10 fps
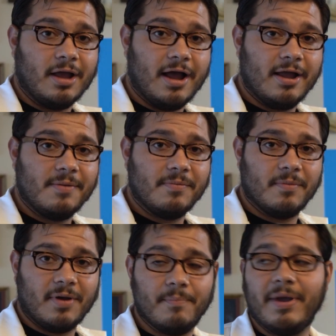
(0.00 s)

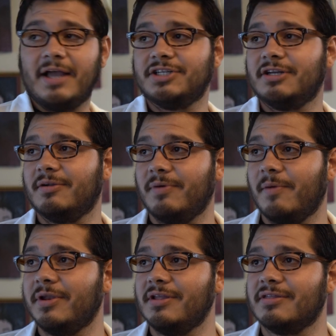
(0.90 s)
I'm passionate
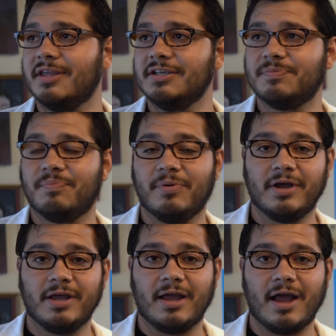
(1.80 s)
about many things,
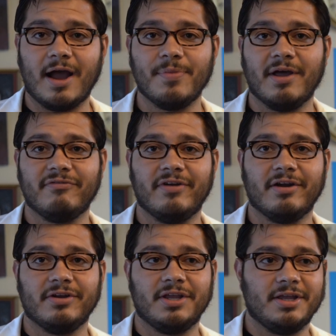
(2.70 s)
but I'm not
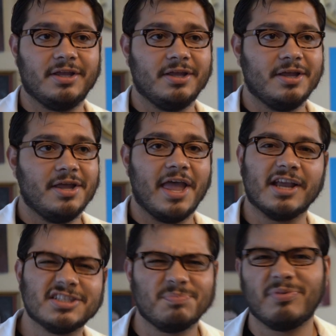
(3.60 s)
very
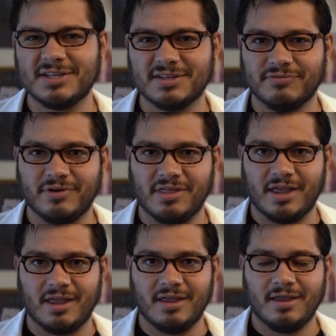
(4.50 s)
expressive with it.